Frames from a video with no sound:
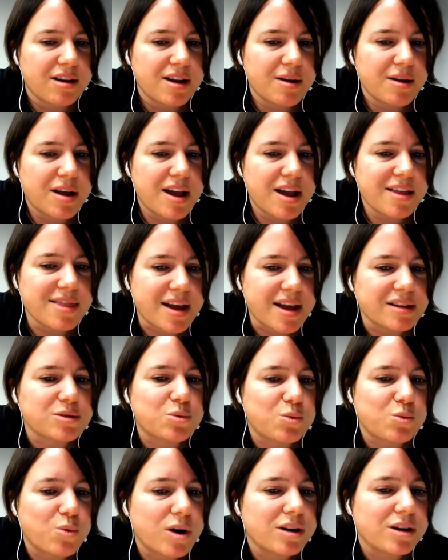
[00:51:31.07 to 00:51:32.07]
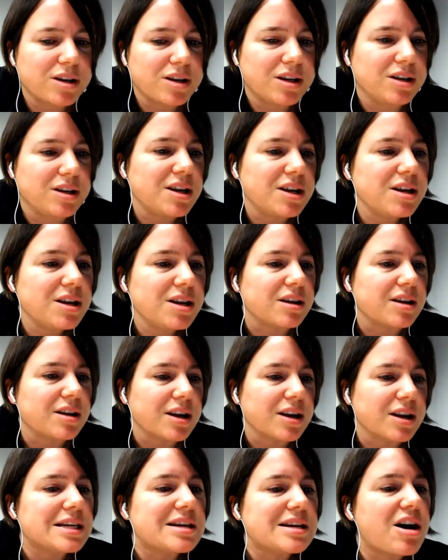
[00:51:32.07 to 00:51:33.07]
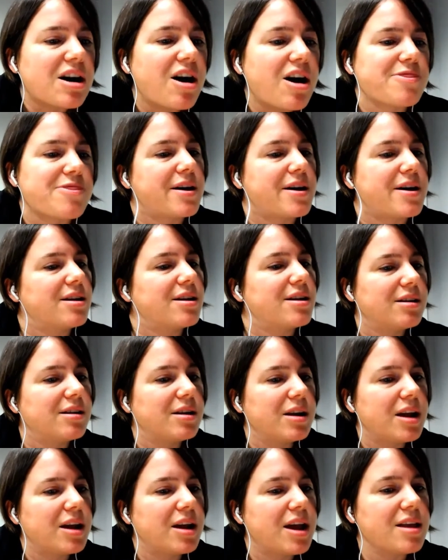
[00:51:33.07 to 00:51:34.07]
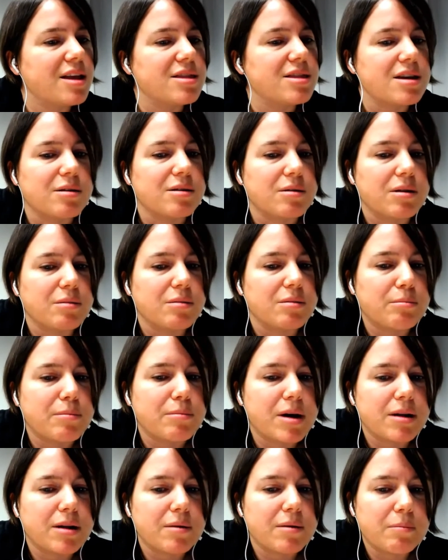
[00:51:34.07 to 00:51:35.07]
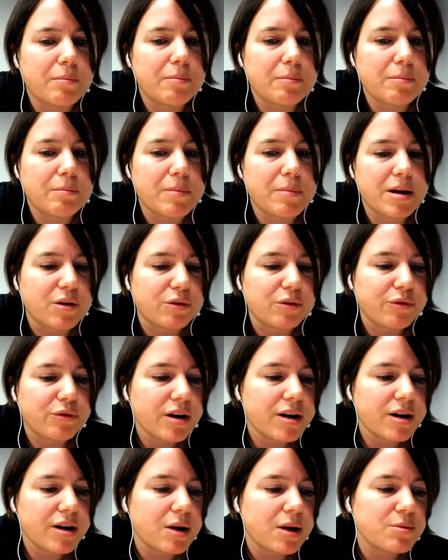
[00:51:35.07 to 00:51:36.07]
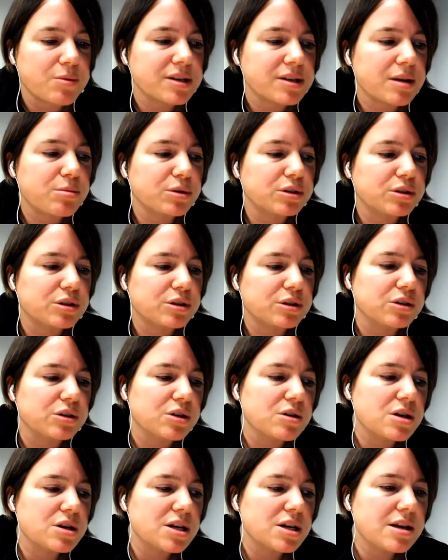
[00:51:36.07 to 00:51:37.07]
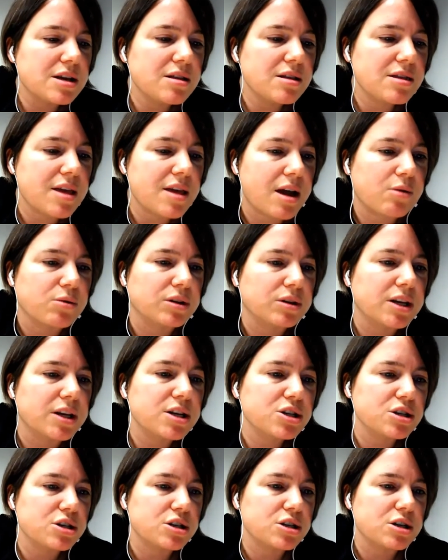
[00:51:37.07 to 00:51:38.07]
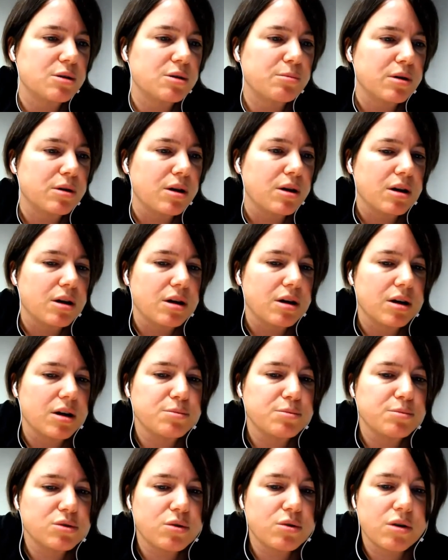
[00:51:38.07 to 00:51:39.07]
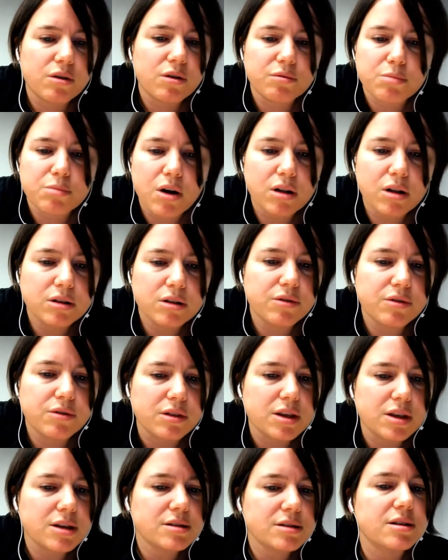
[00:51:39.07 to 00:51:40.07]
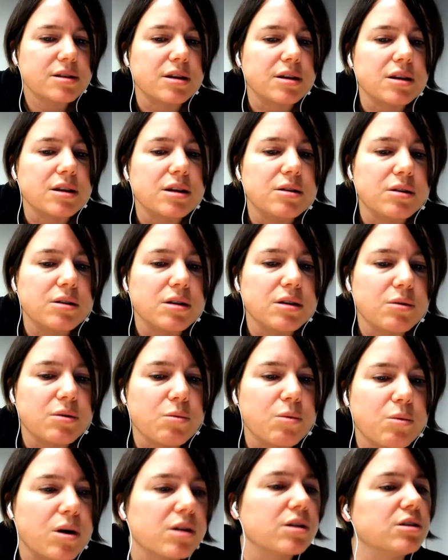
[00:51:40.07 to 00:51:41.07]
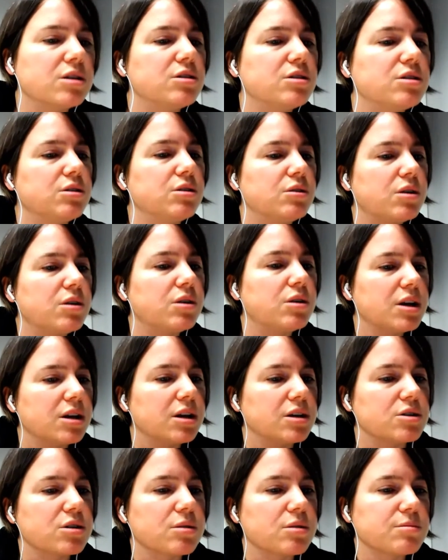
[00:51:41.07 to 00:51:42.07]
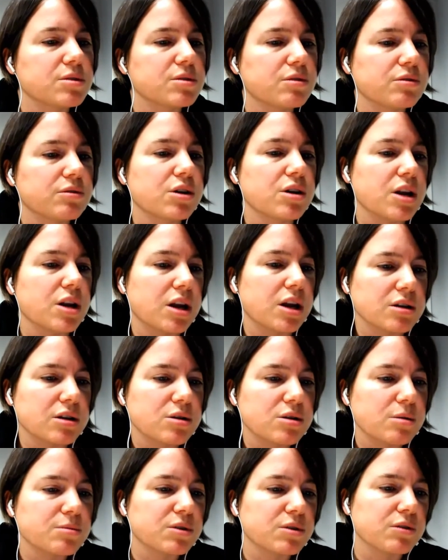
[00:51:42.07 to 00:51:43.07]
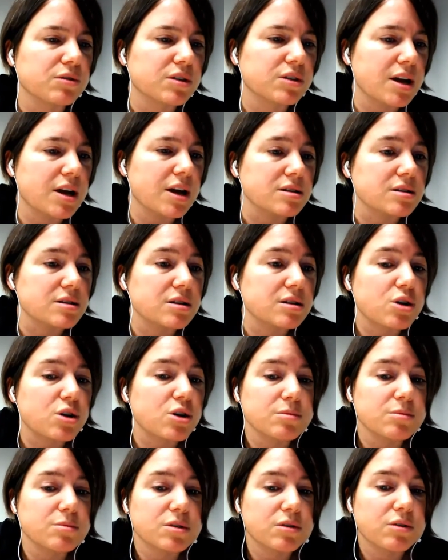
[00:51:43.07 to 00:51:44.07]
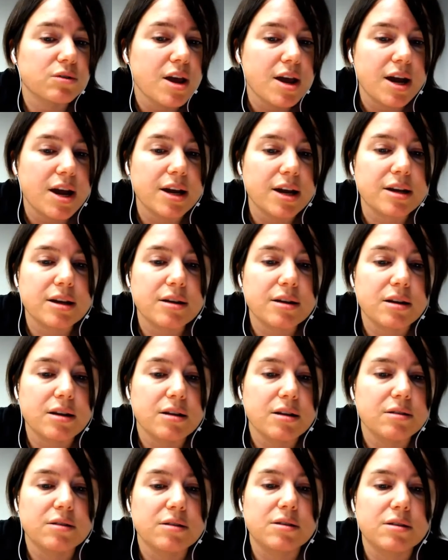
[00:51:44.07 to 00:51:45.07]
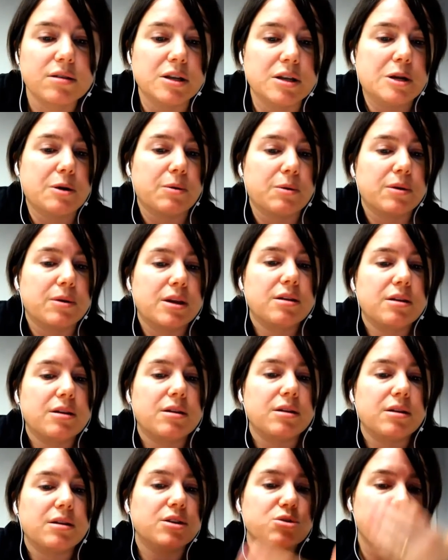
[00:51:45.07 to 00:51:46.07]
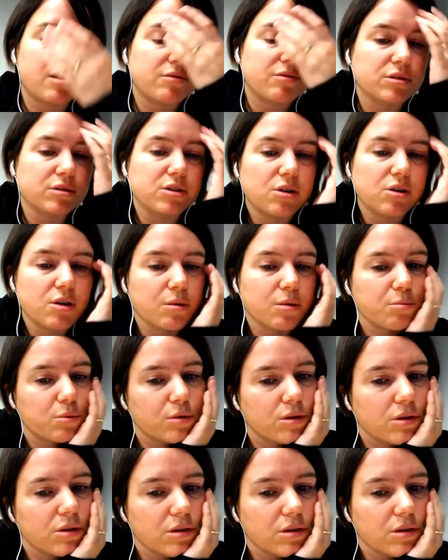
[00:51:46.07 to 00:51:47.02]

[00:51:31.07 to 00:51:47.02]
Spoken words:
And that's what he needed, and he got that. And then Michael Faraday was able to, in that relationship, absorb all of the things that he wanted to, in terms of learning, in terms of science, in terms of, he traveled Europe with